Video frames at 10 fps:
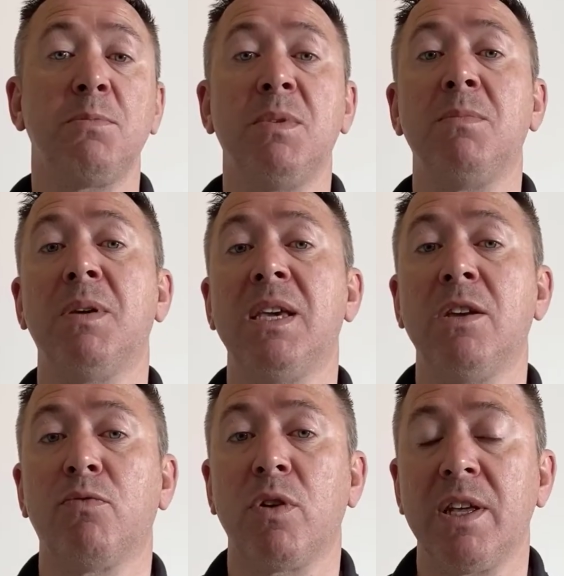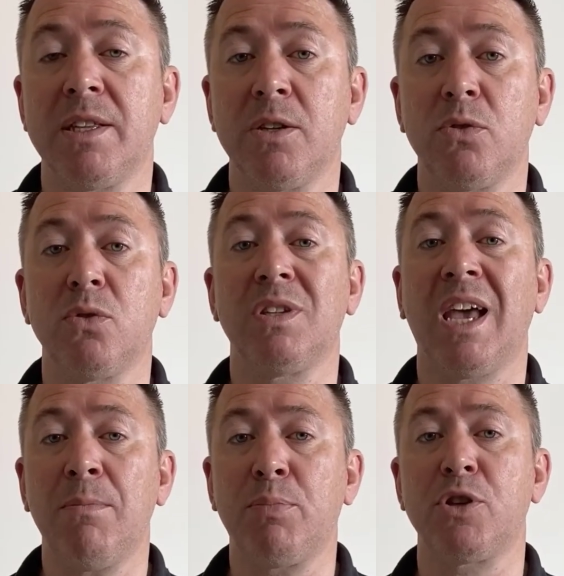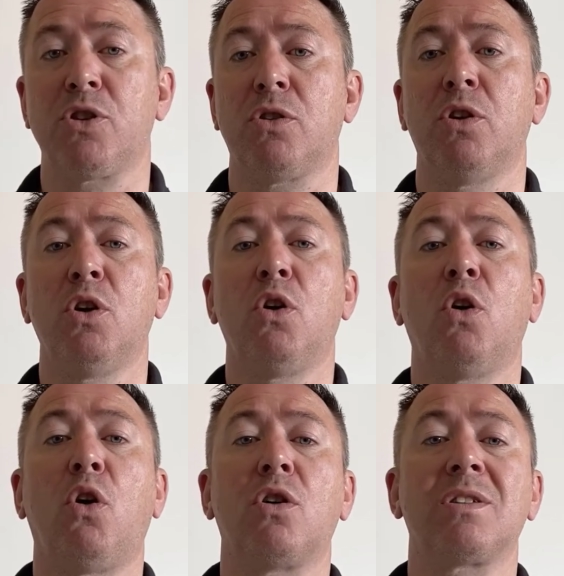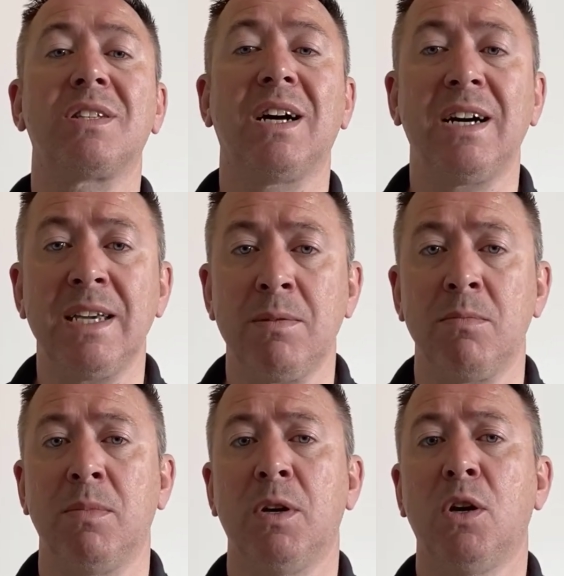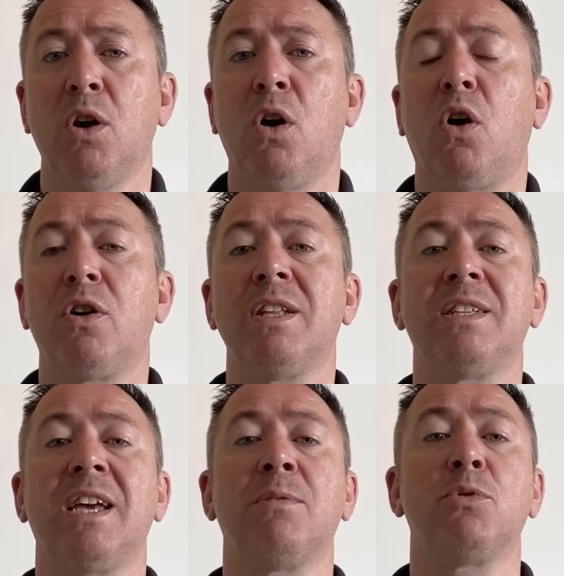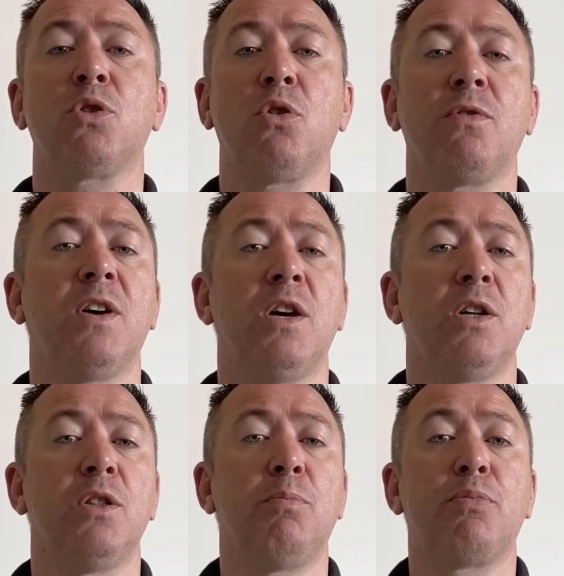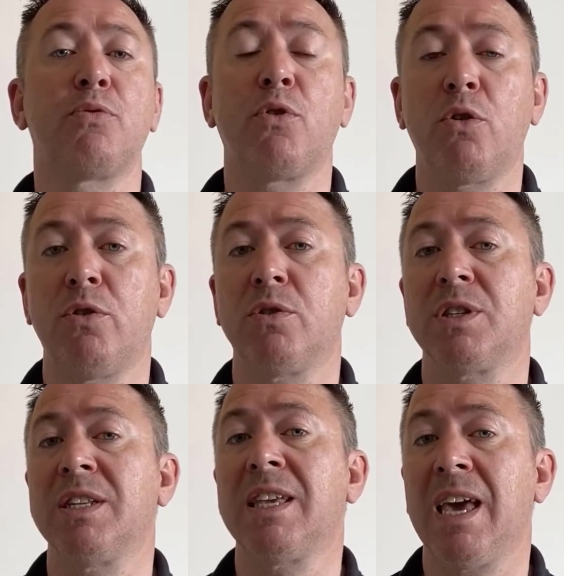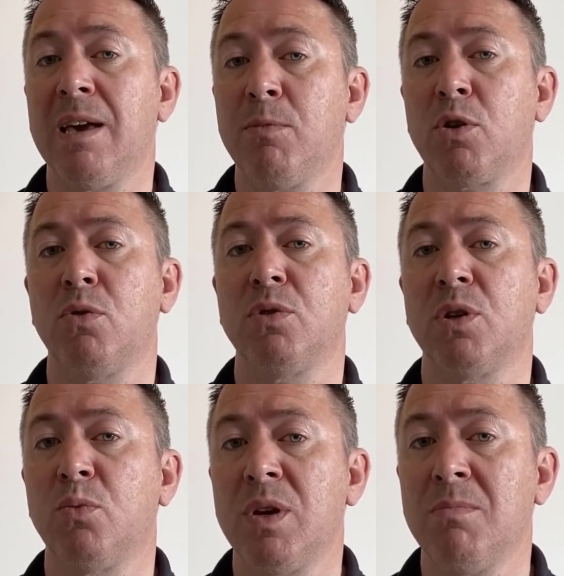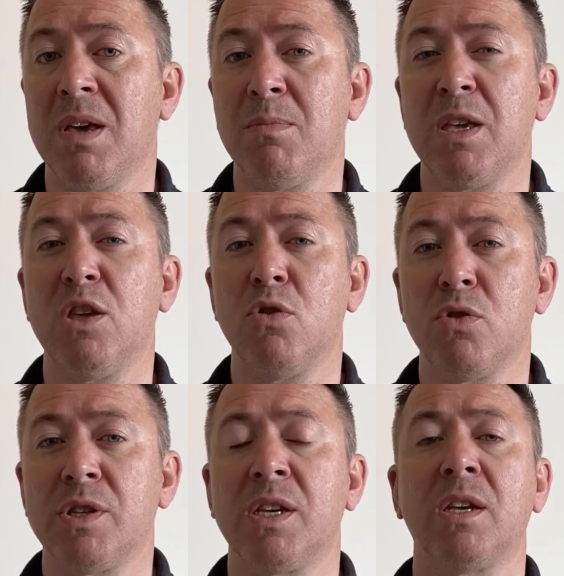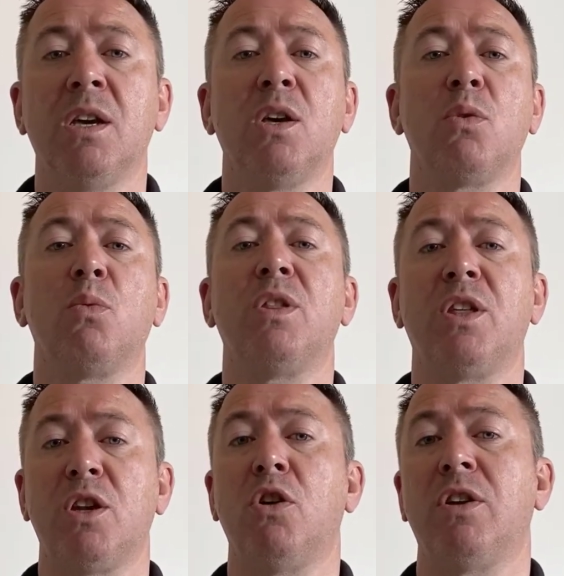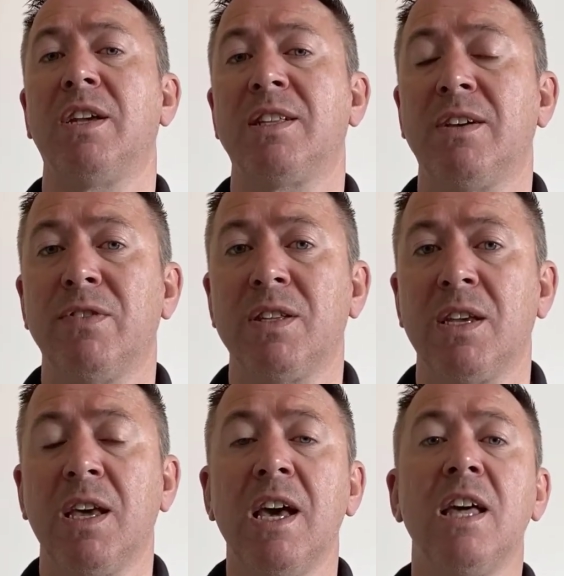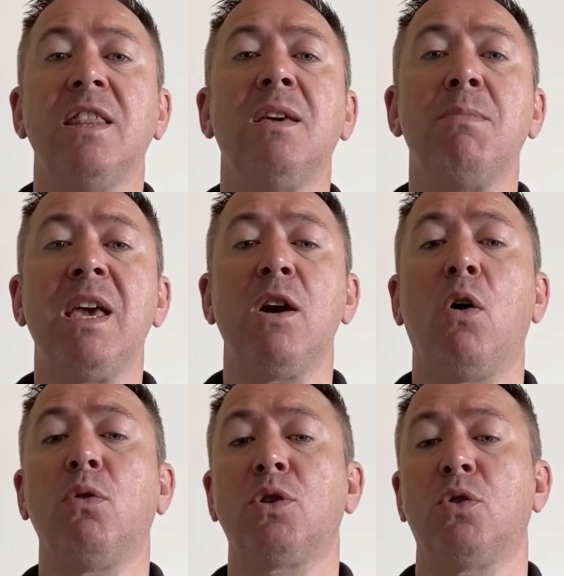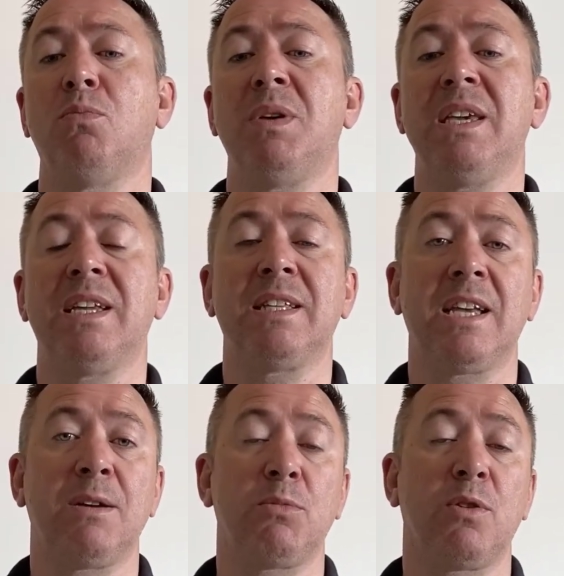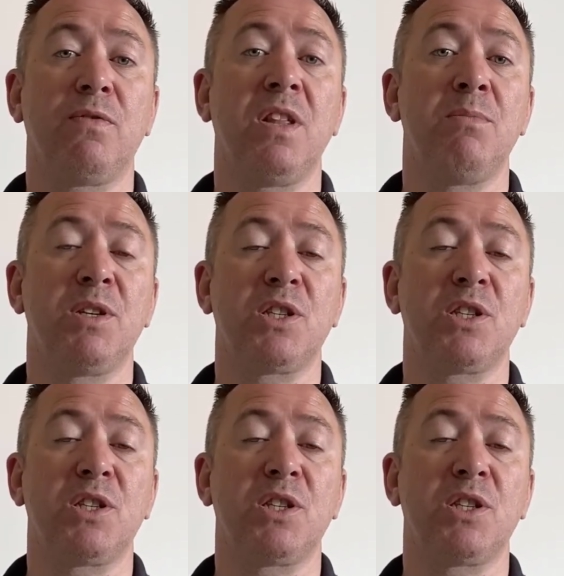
may be related to temperature or time, or in terms of the products and chemicals that we may be using within our activity. They may also be in terms of limits